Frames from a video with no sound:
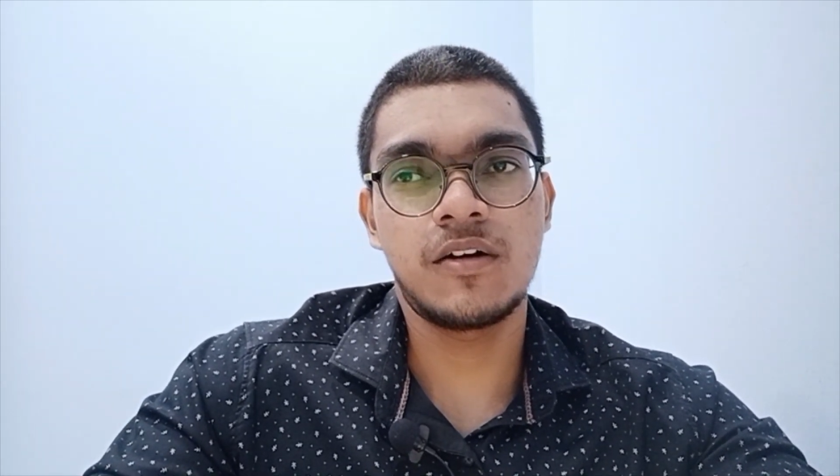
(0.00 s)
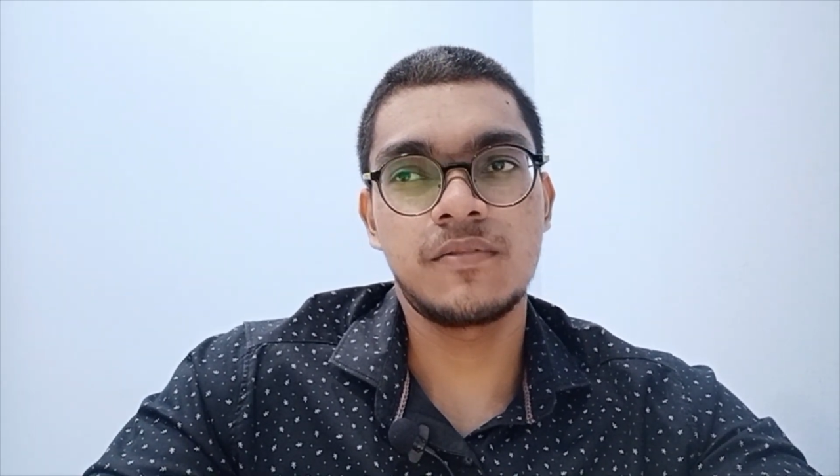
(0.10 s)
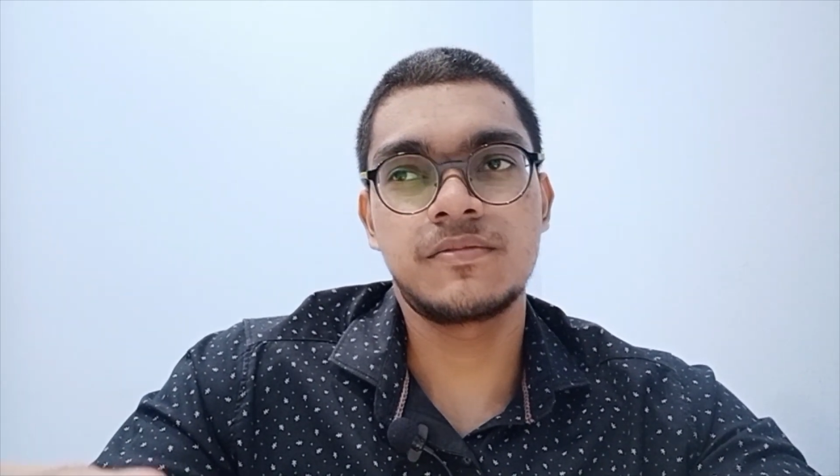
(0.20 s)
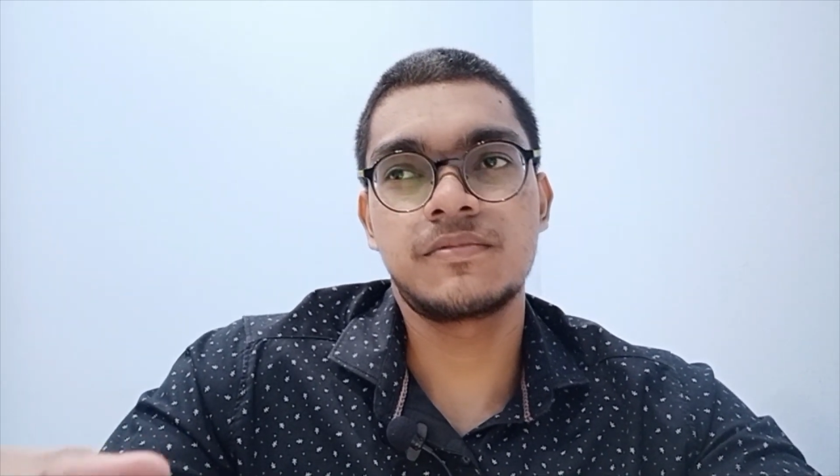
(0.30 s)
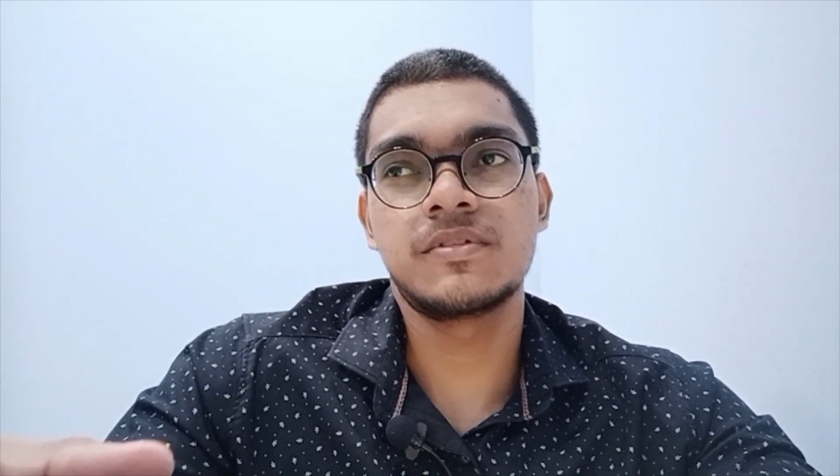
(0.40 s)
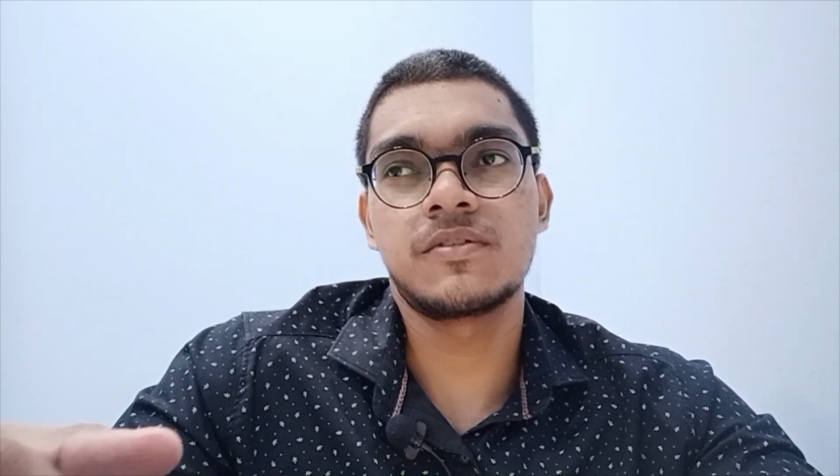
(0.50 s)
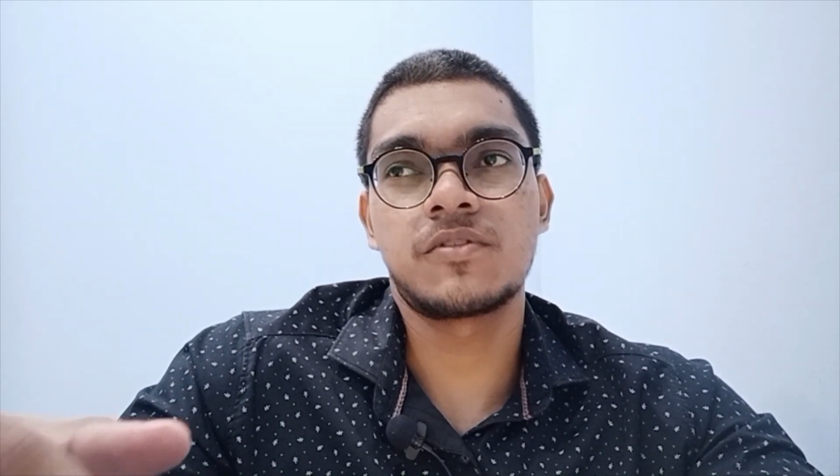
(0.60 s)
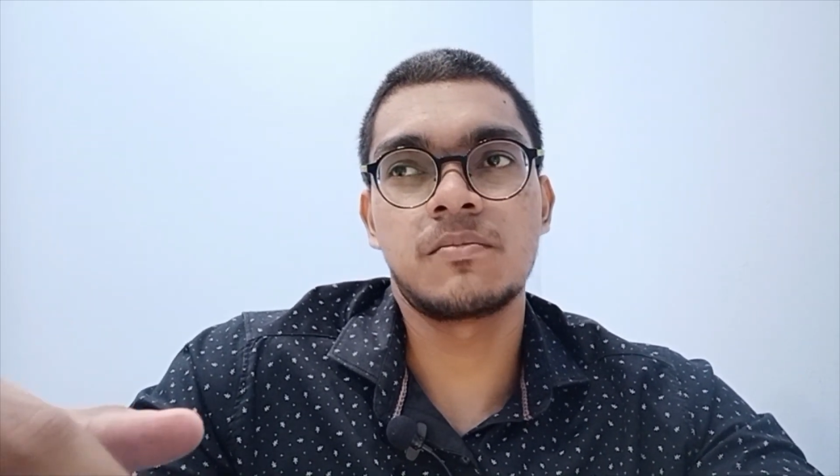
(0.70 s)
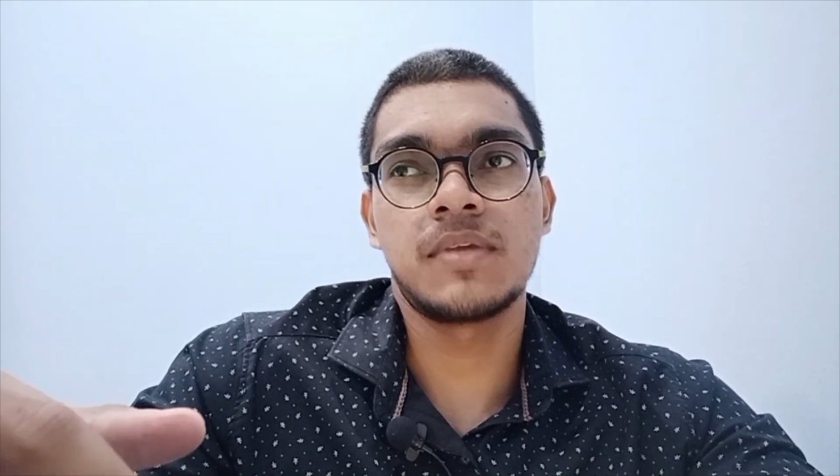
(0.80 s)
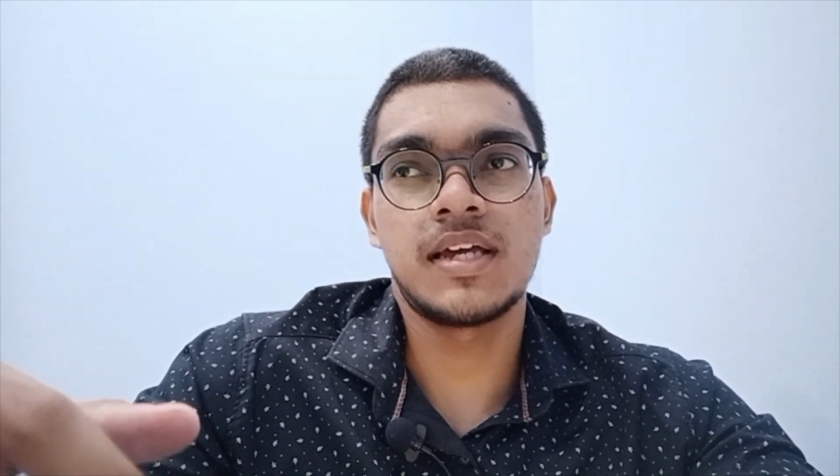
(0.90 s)
of the
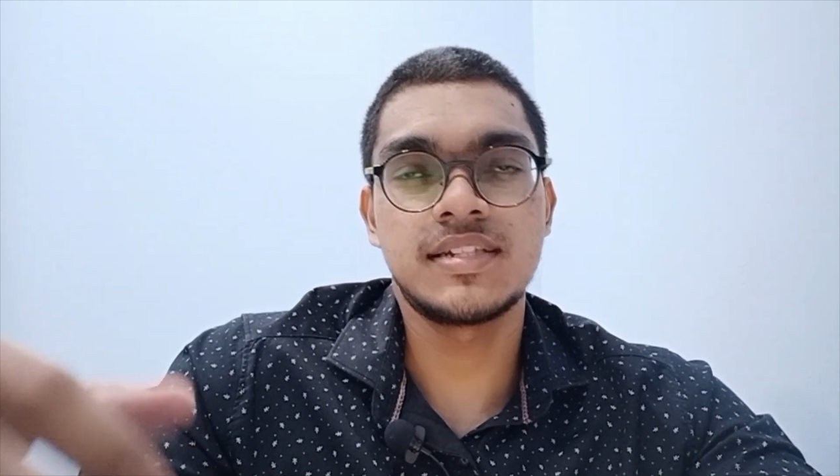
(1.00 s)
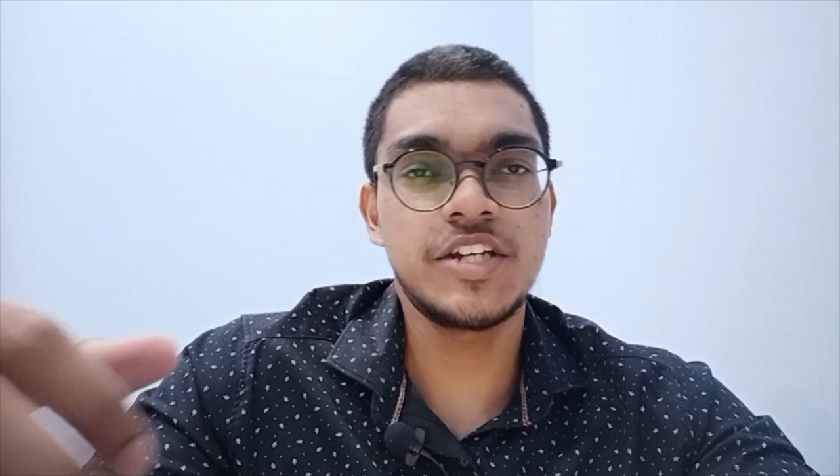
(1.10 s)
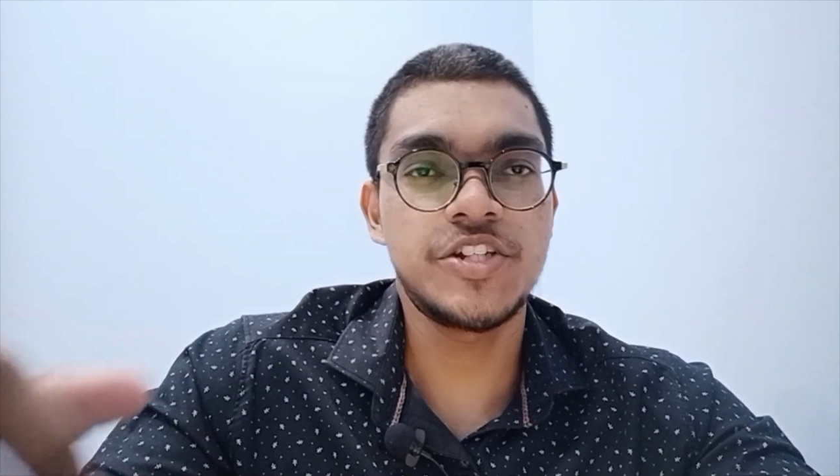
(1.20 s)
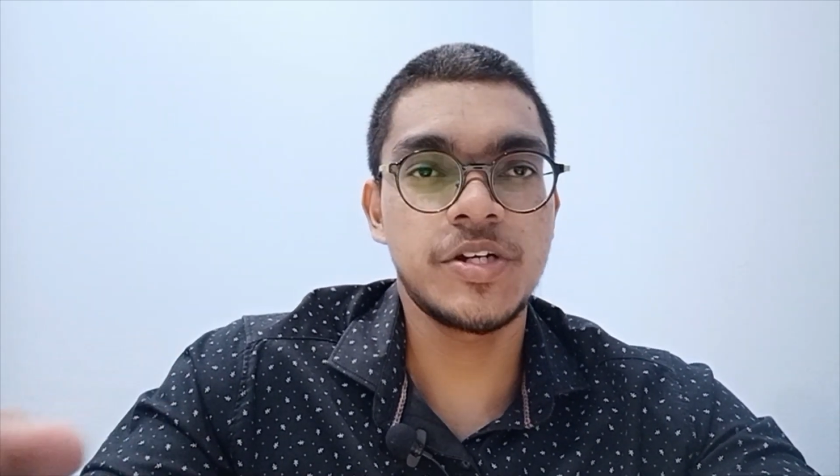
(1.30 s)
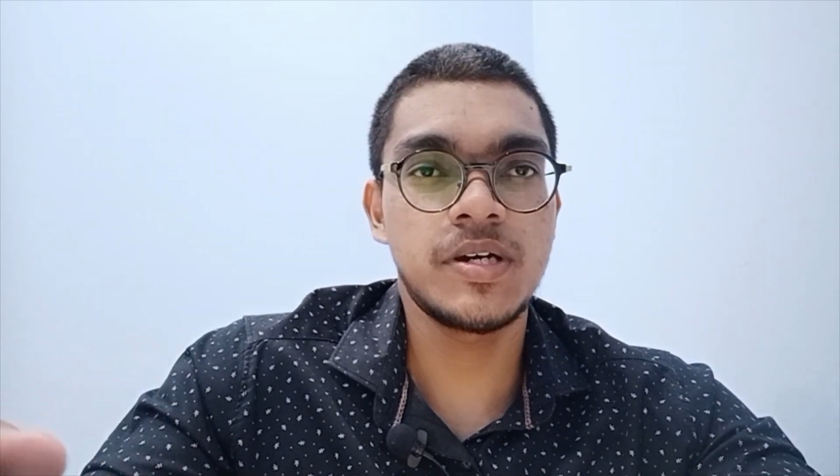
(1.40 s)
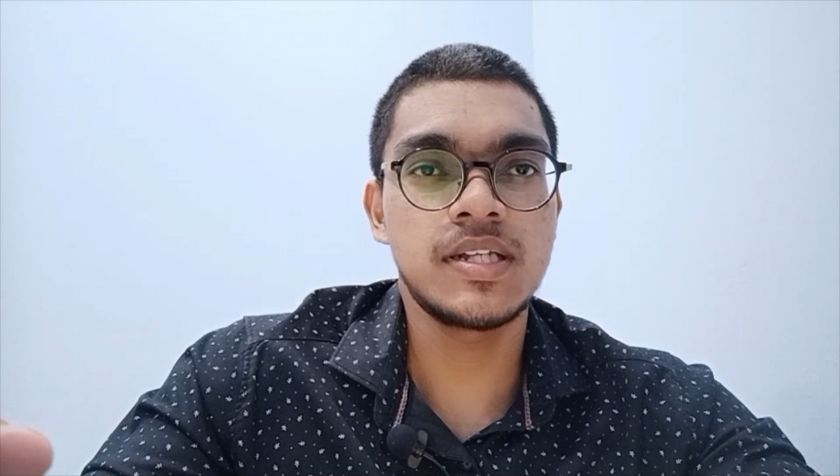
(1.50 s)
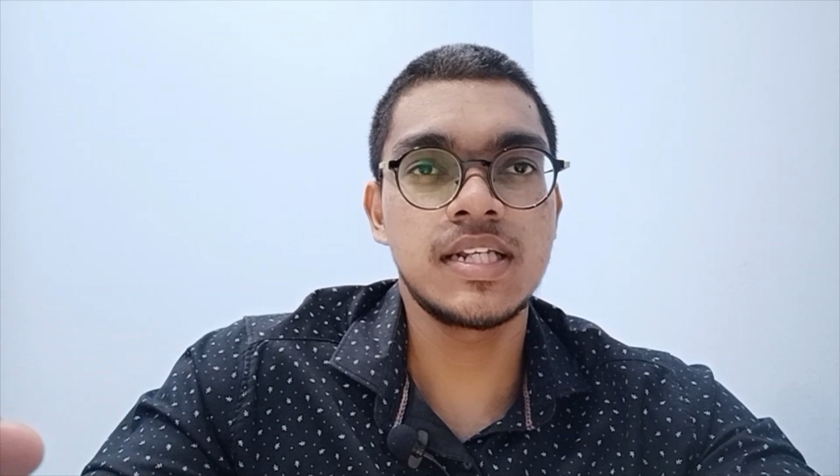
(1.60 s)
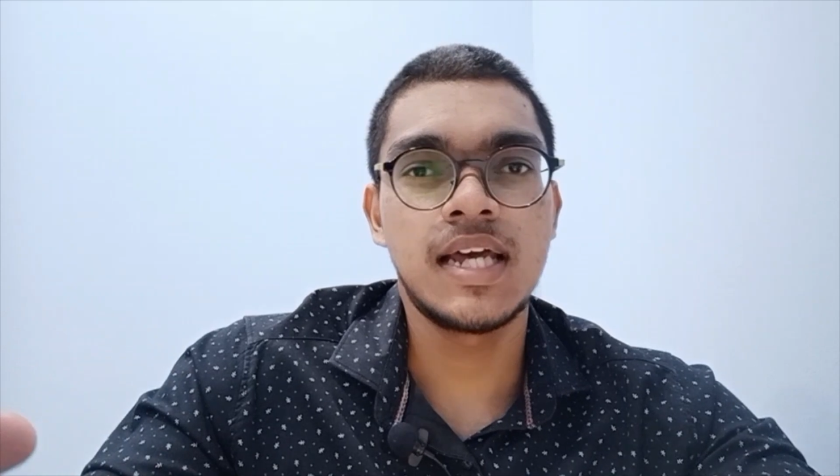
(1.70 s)
formalization,